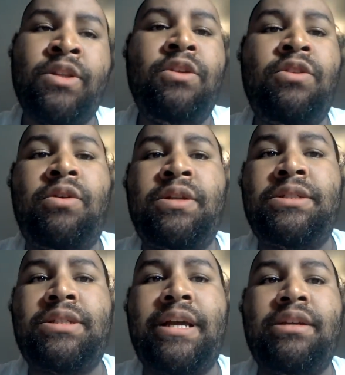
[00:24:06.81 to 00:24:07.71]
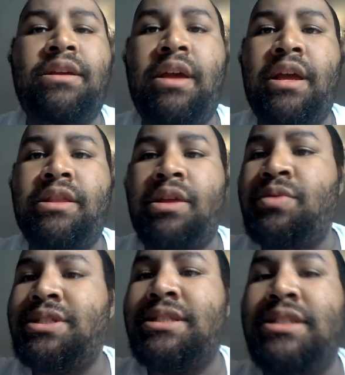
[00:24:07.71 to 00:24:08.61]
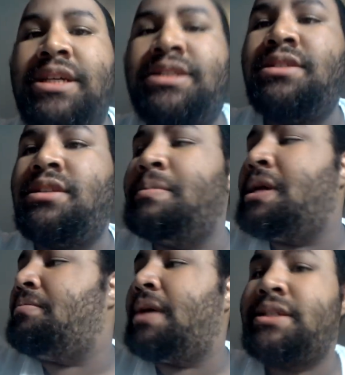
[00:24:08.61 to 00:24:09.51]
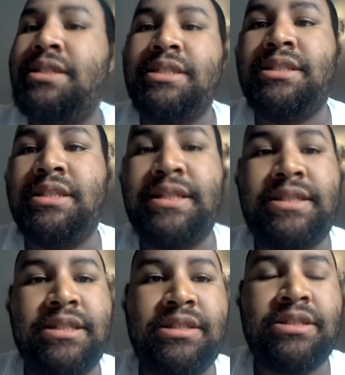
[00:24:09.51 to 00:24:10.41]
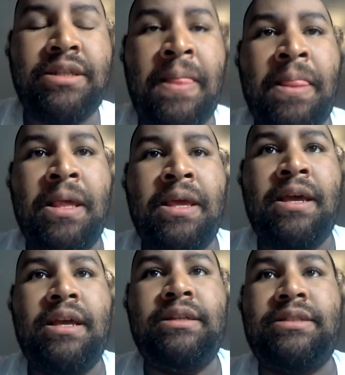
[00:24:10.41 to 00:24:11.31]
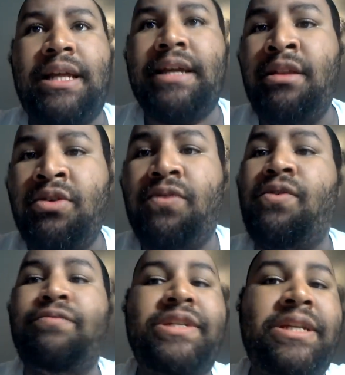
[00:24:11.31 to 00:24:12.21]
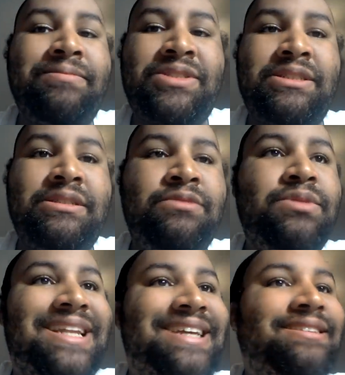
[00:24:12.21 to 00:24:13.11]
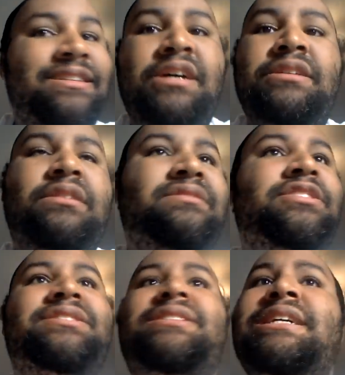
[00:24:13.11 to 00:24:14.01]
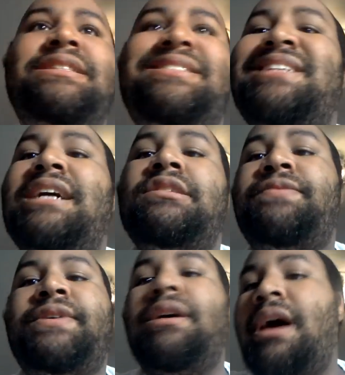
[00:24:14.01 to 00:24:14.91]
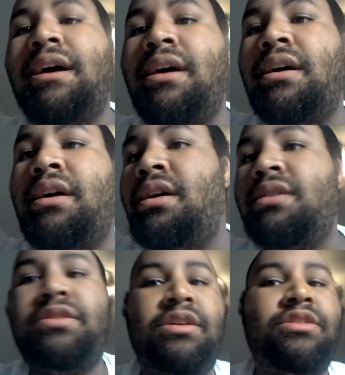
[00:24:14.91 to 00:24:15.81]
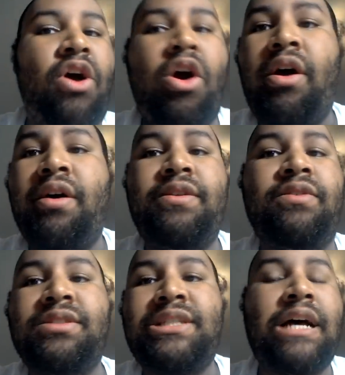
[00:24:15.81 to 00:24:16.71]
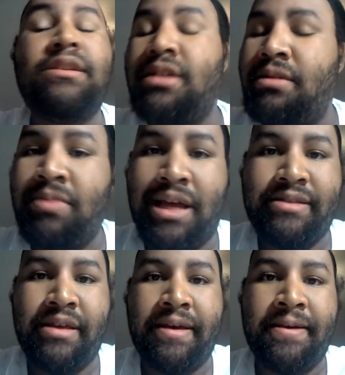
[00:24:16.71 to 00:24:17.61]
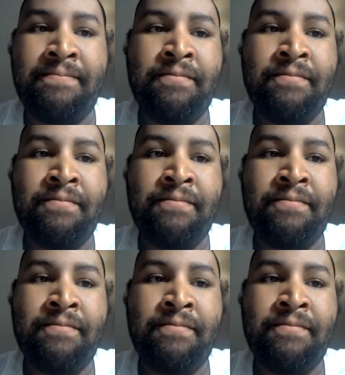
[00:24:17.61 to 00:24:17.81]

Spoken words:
you know, and it's like there was this distance. I'm gonna get back to this distance. It's like, you know, for redemption, it was like, just say the size of a yard or something like that.